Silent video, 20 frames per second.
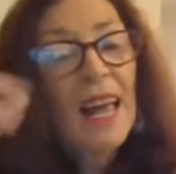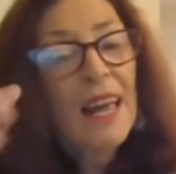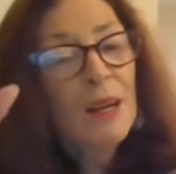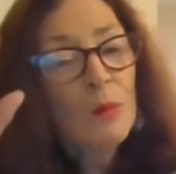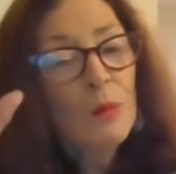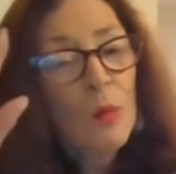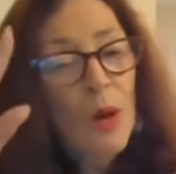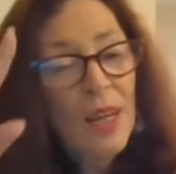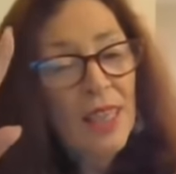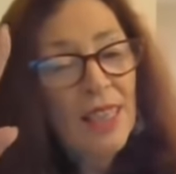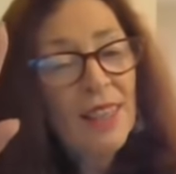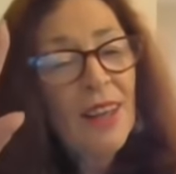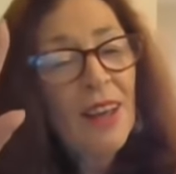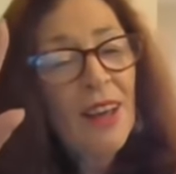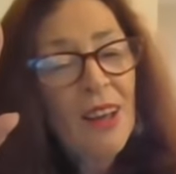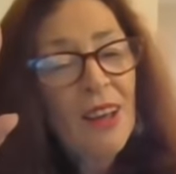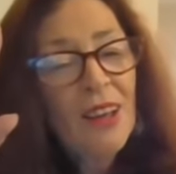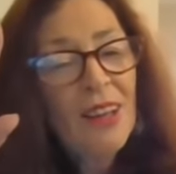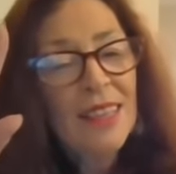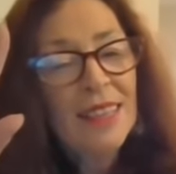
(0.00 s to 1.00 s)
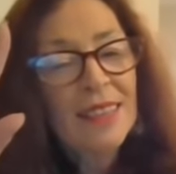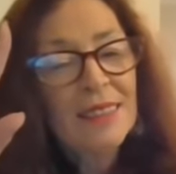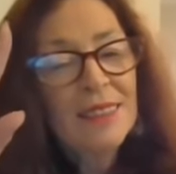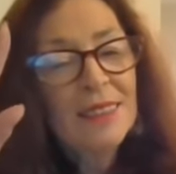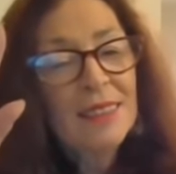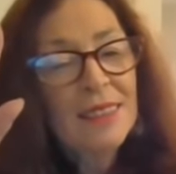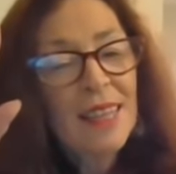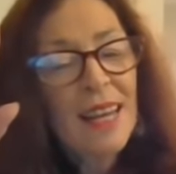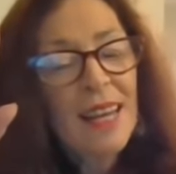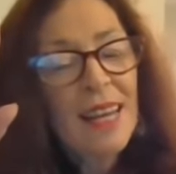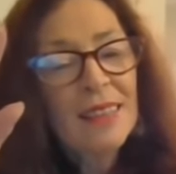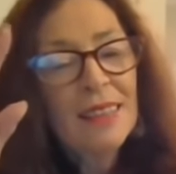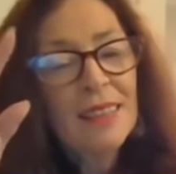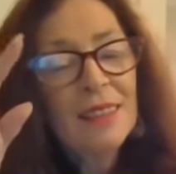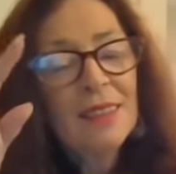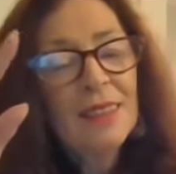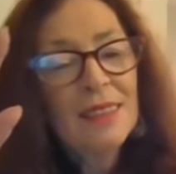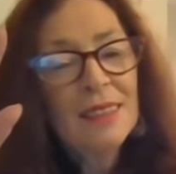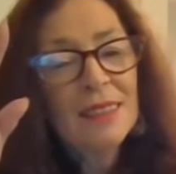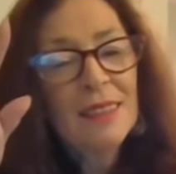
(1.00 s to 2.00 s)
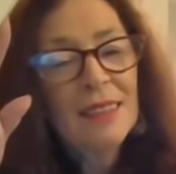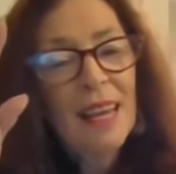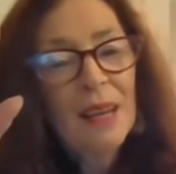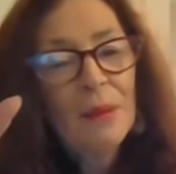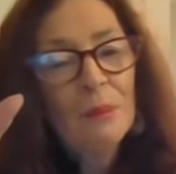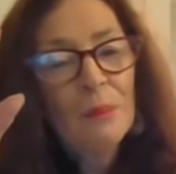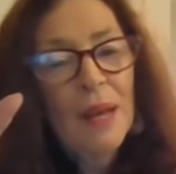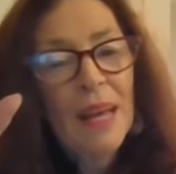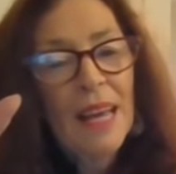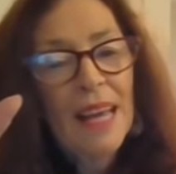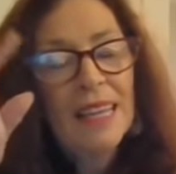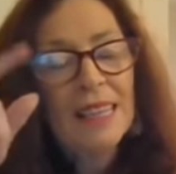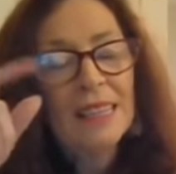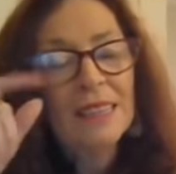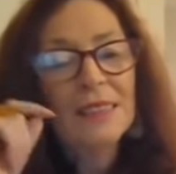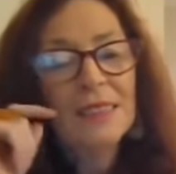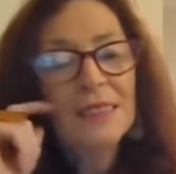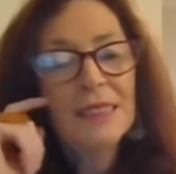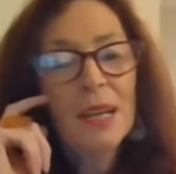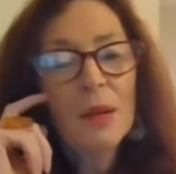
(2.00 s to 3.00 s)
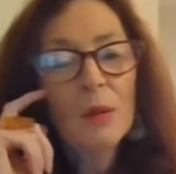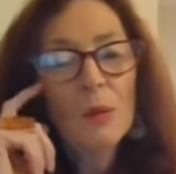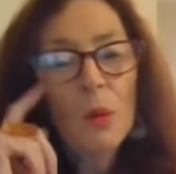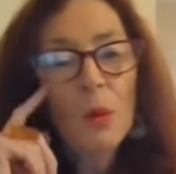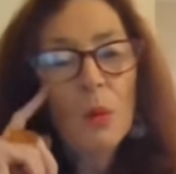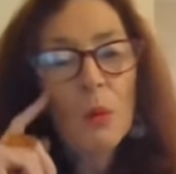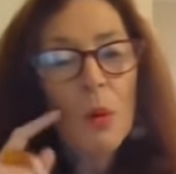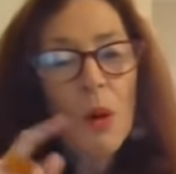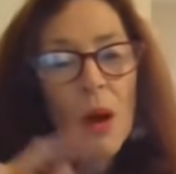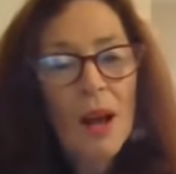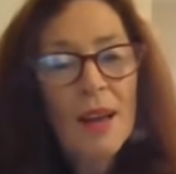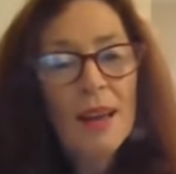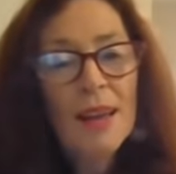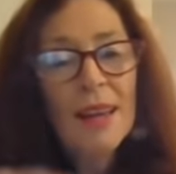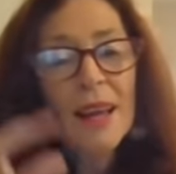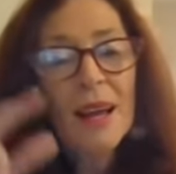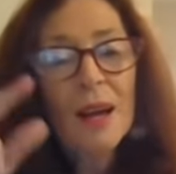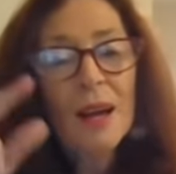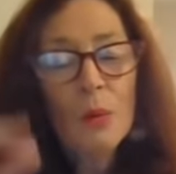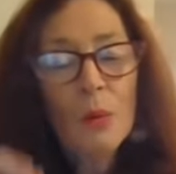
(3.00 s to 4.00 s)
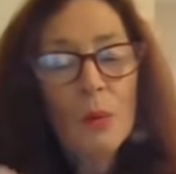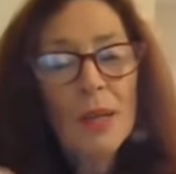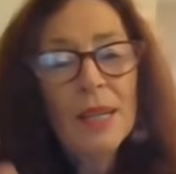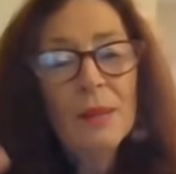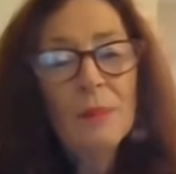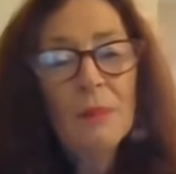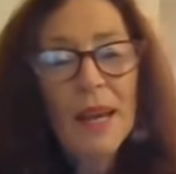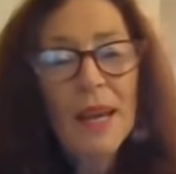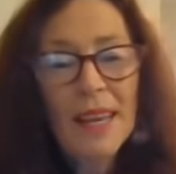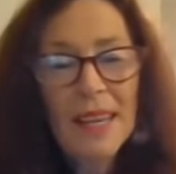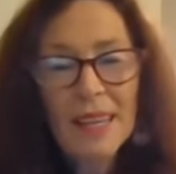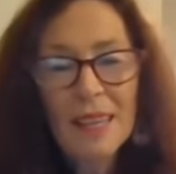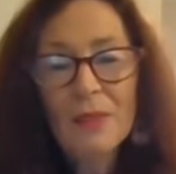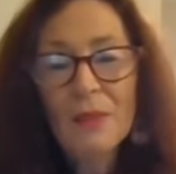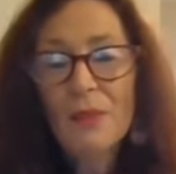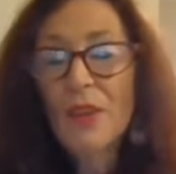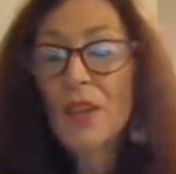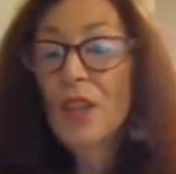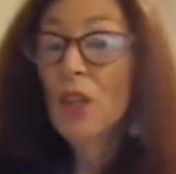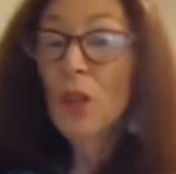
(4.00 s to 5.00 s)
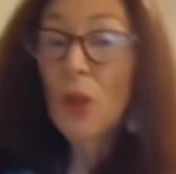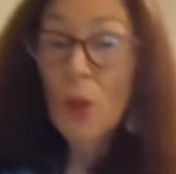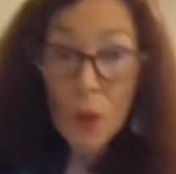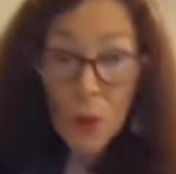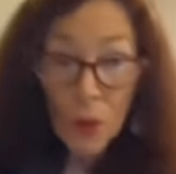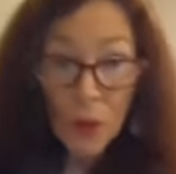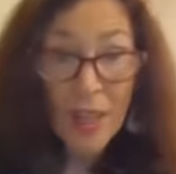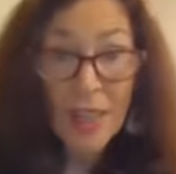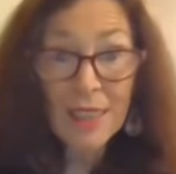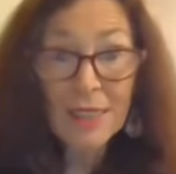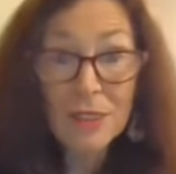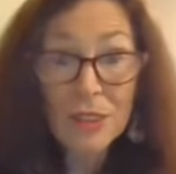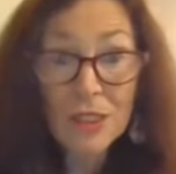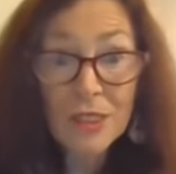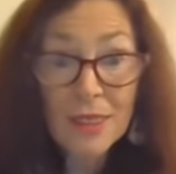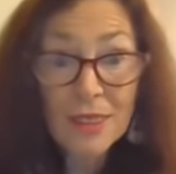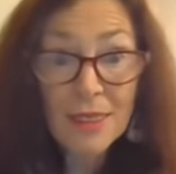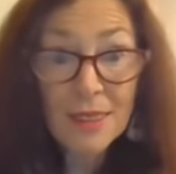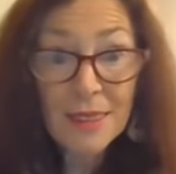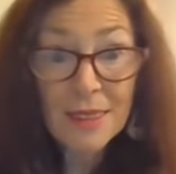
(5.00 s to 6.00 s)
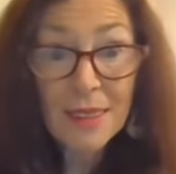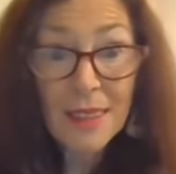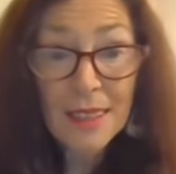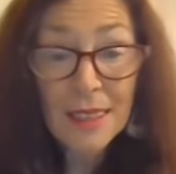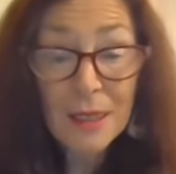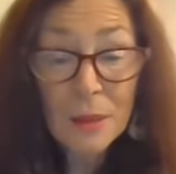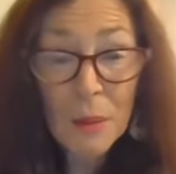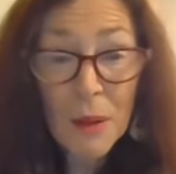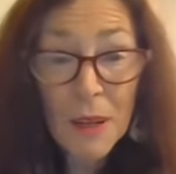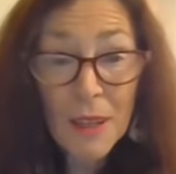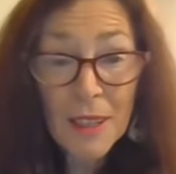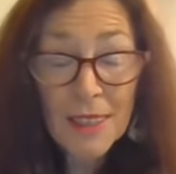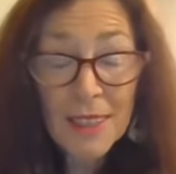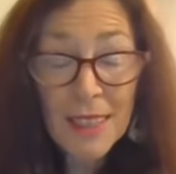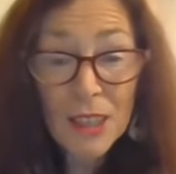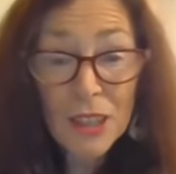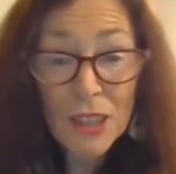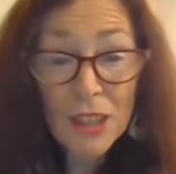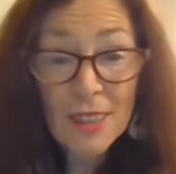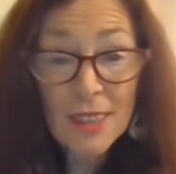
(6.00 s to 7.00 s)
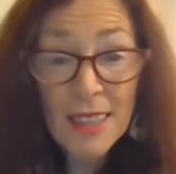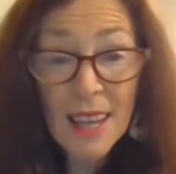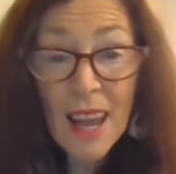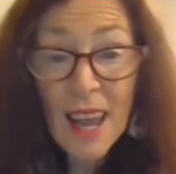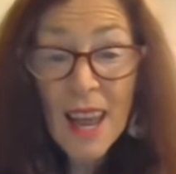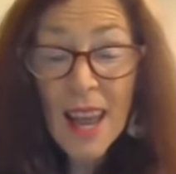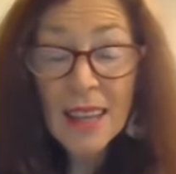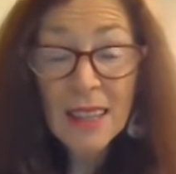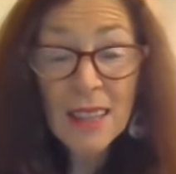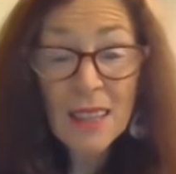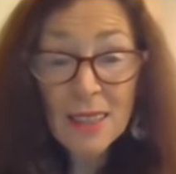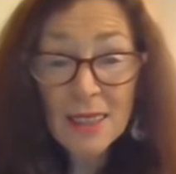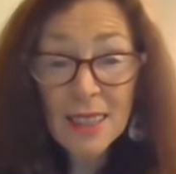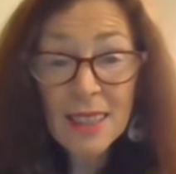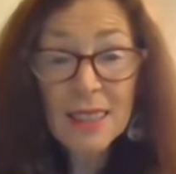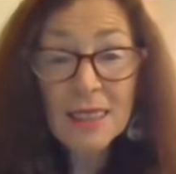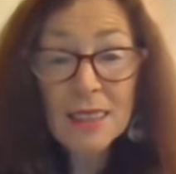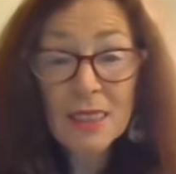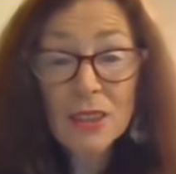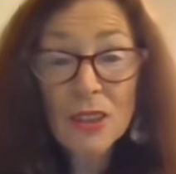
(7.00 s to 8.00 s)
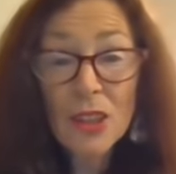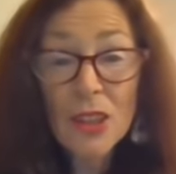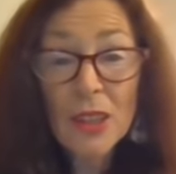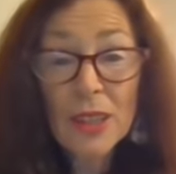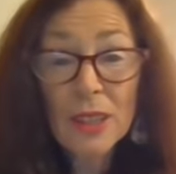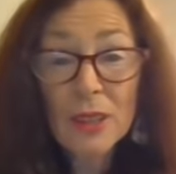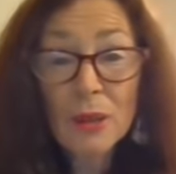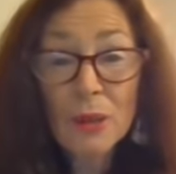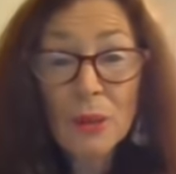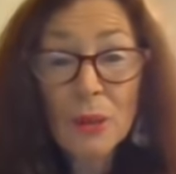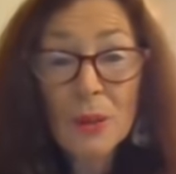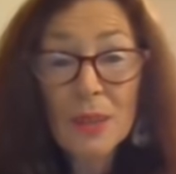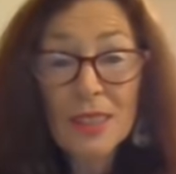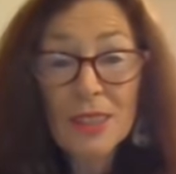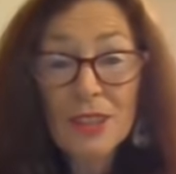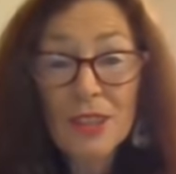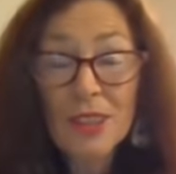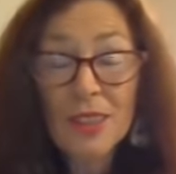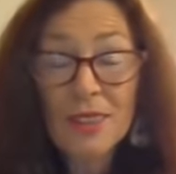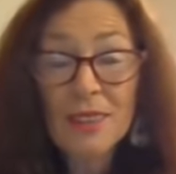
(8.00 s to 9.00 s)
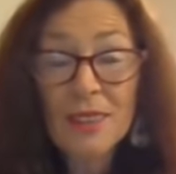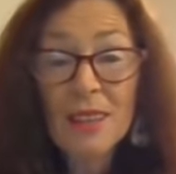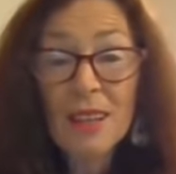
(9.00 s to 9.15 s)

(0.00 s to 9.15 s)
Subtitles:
And one guy started this campaign saying, well, why are we paying for your lunches as politicians? And I think it's a jolly good question.